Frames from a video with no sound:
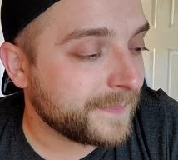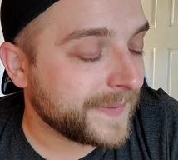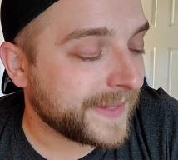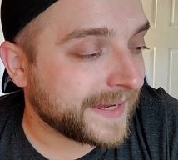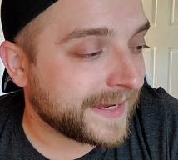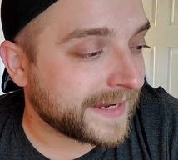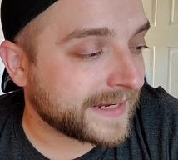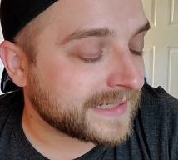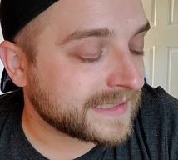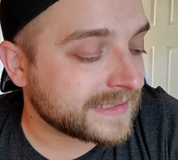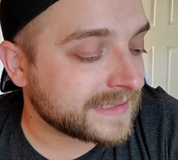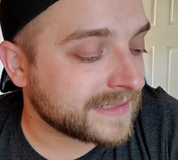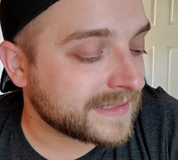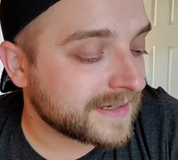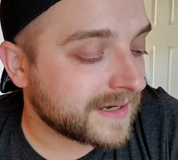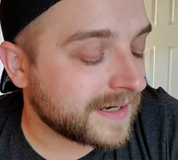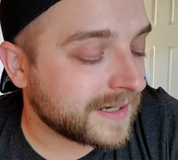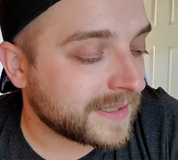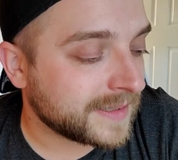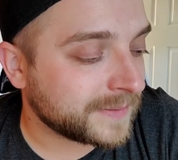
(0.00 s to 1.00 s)
and
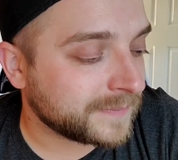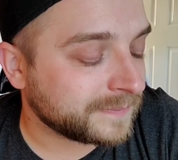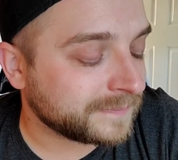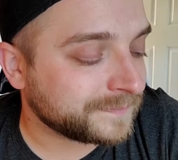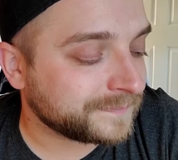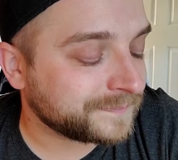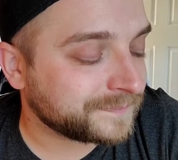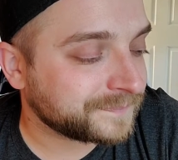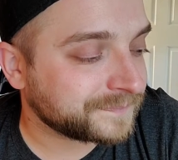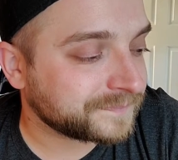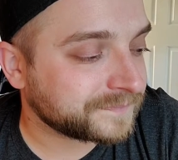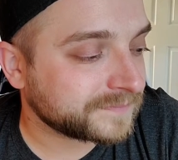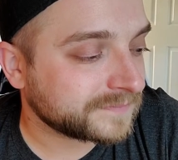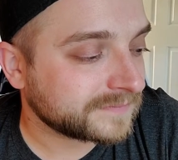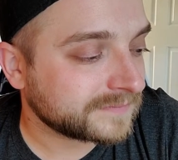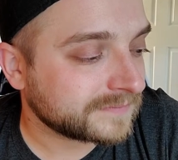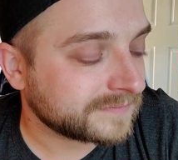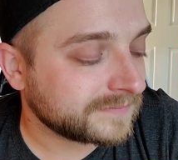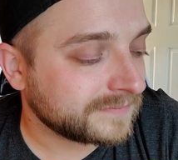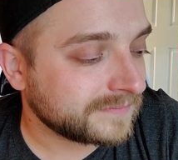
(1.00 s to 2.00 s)
um,
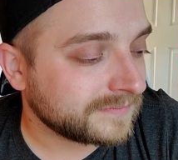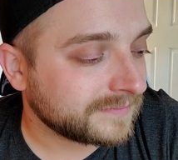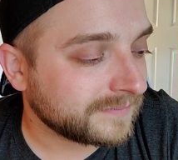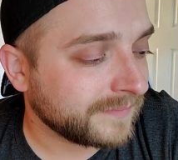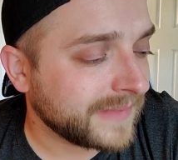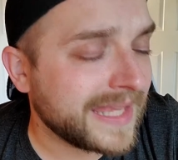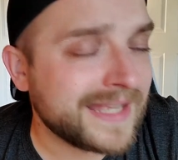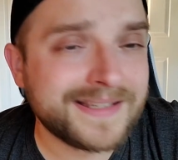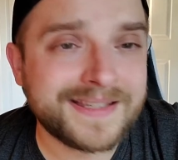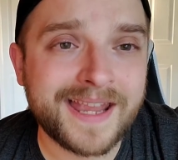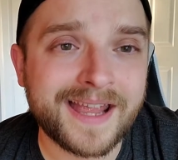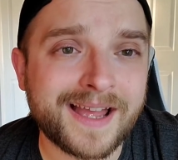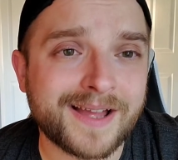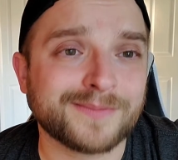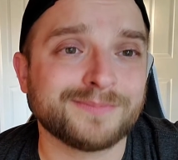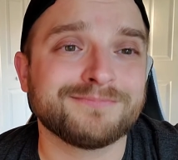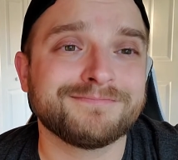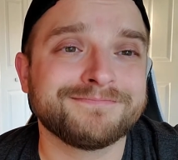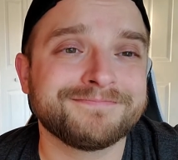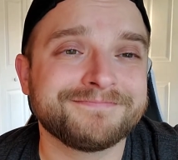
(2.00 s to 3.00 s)
and yeah,
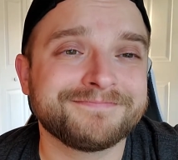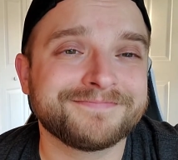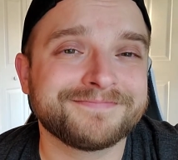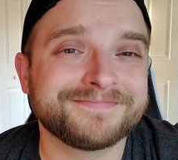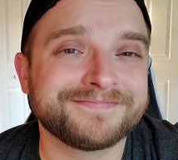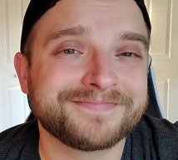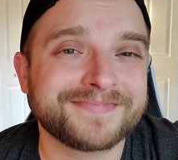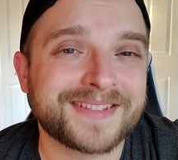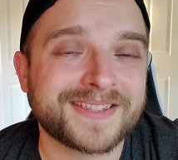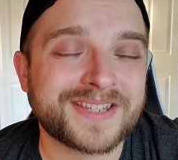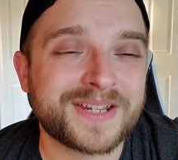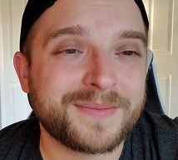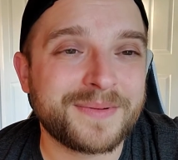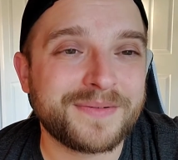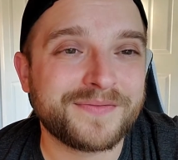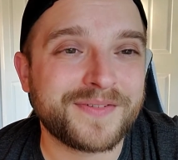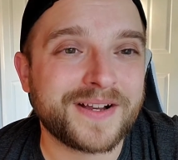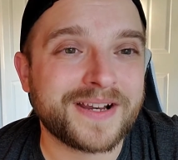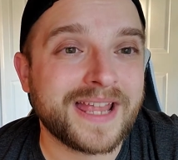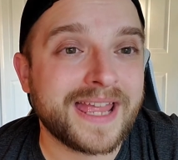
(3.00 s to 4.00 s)
it's gonna
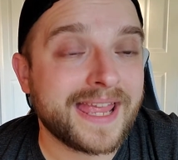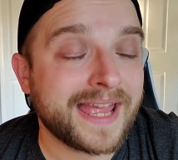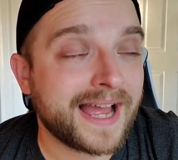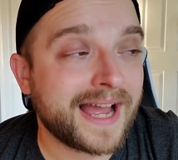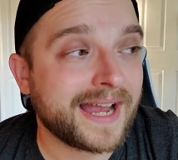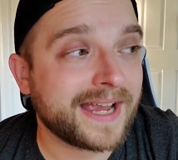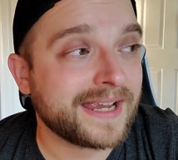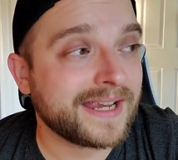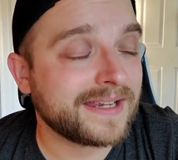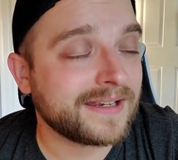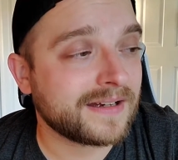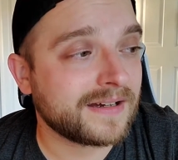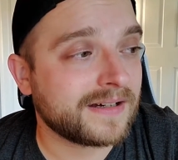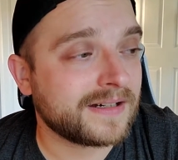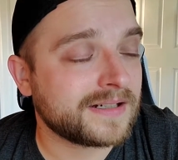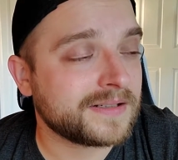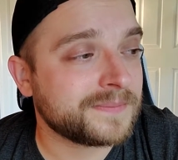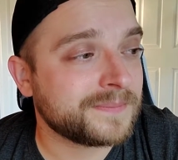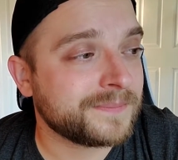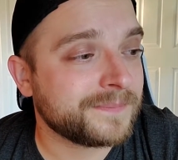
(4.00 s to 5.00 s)
be fun. I
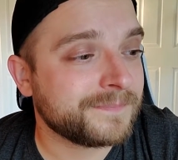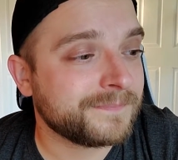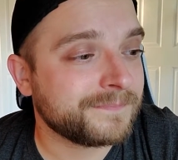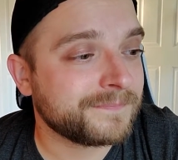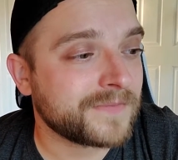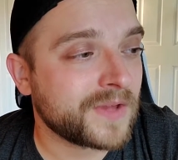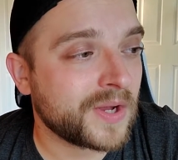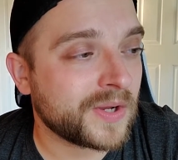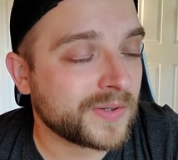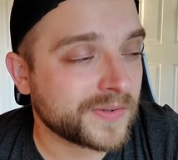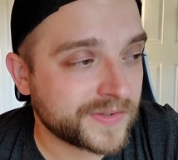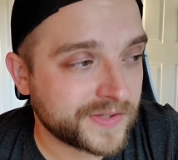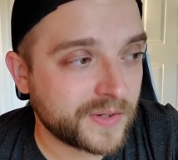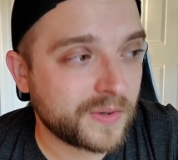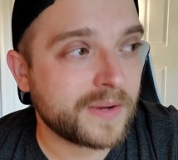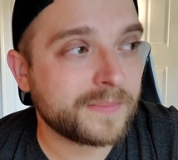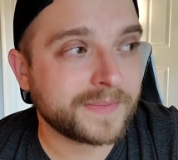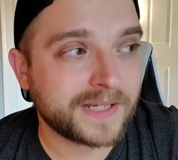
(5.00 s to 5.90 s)
um, also am